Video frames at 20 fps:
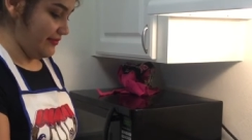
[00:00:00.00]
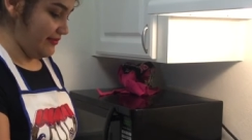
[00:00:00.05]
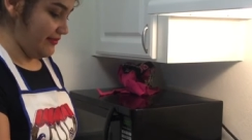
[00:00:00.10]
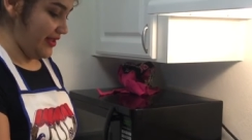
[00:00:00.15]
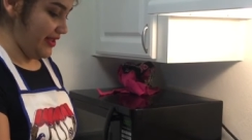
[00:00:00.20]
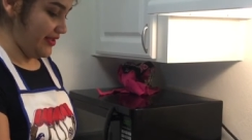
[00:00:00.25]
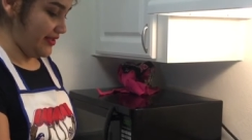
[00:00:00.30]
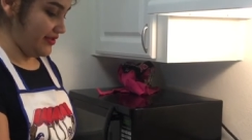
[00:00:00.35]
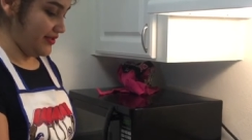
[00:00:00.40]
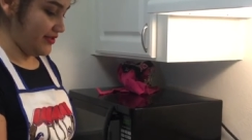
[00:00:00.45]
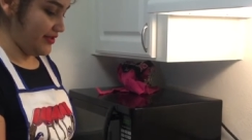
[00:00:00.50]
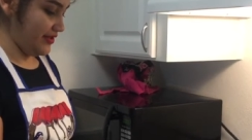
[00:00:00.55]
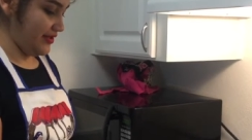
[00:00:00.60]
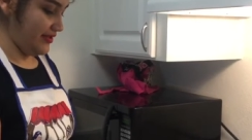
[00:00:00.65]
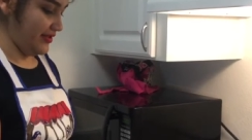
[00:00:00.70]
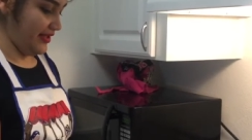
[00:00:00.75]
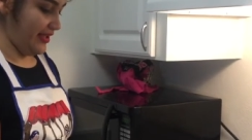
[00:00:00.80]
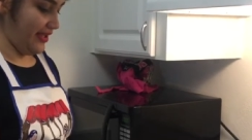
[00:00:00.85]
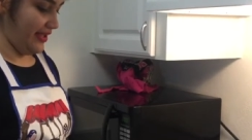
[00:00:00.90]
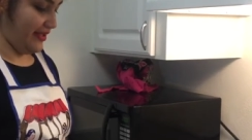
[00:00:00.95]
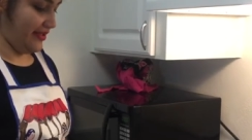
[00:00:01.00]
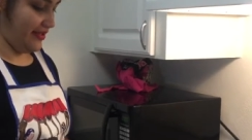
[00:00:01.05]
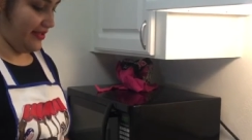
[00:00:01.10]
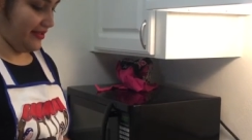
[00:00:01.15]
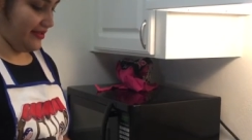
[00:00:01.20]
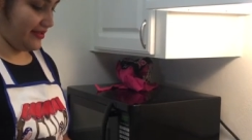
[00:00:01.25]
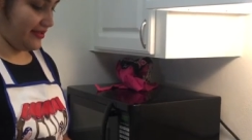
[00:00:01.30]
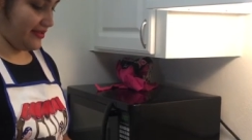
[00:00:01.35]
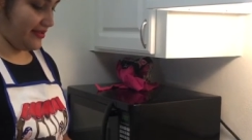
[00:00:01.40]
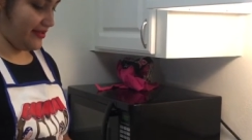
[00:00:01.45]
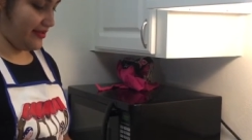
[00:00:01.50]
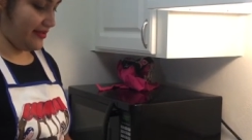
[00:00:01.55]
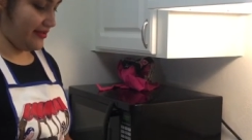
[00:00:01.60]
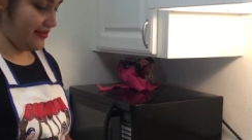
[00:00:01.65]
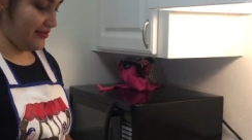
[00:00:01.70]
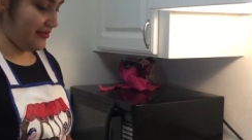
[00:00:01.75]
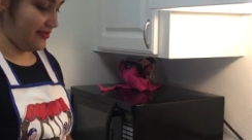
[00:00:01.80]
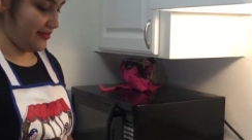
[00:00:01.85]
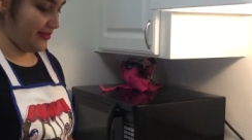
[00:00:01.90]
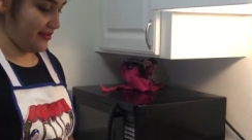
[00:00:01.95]
making sure that it
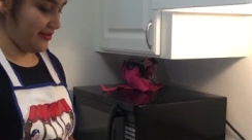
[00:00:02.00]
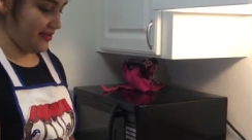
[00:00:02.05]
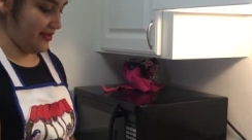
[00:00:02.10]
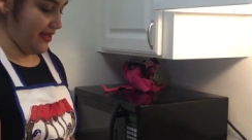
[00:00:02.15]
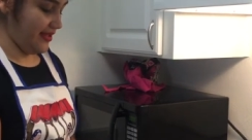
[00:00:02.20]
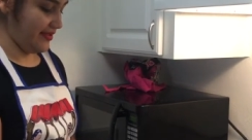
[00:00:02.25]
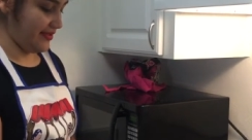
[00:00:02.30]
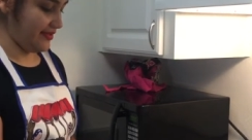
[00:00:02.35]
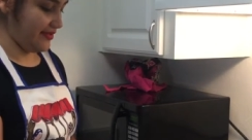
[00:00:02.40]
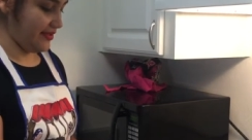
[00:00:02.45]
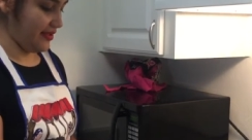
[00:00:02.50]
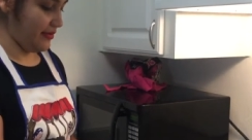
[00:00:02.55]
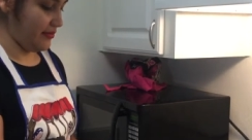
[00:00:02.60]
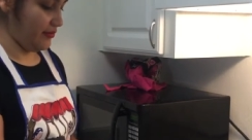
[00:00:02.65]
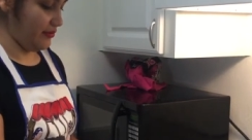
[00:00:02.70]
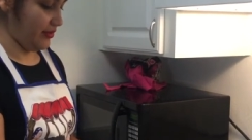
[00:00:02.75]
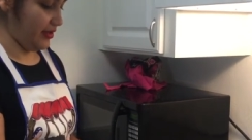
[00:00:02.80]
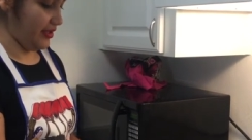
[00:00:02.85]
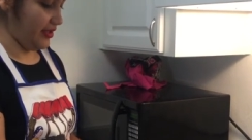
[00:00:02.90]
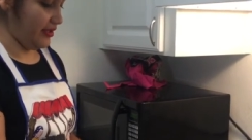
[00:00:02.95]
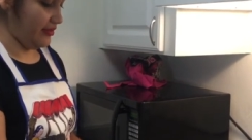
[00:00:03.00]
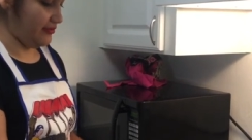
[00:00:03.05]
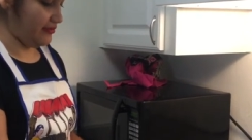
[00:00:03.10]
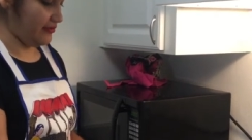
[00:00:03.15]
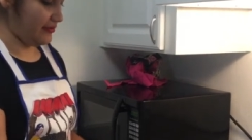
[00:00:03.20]
stays somewhat